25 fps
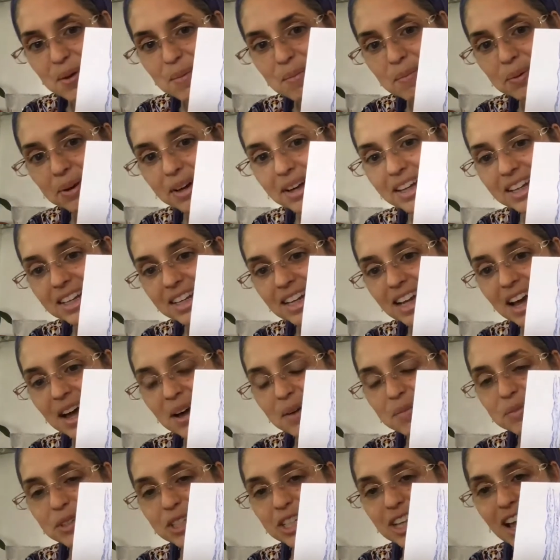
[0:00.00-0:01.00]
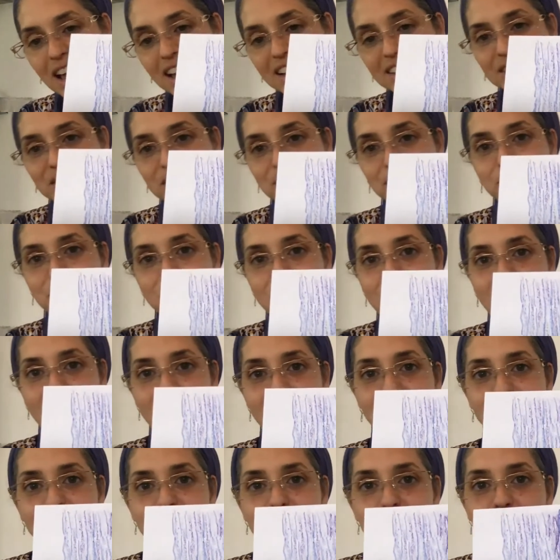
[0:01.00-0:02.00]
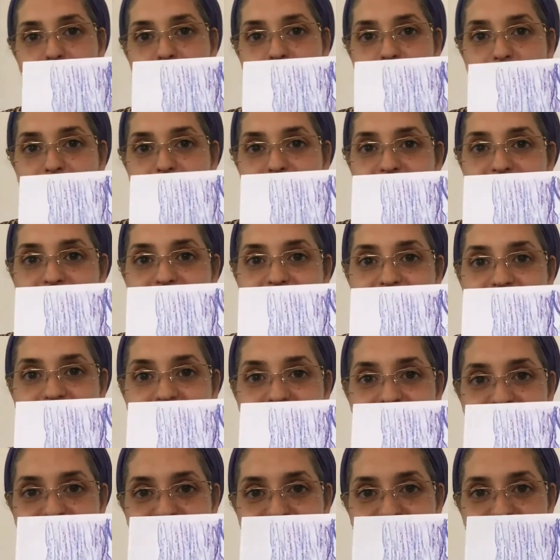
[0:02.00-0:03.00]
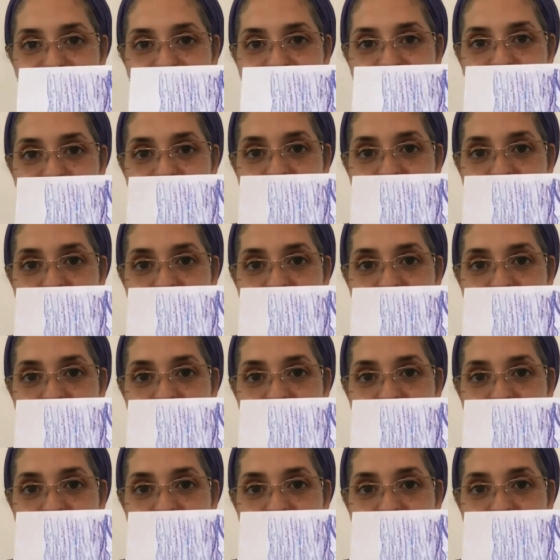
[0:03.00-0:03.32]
But she had us draw what we're scared of,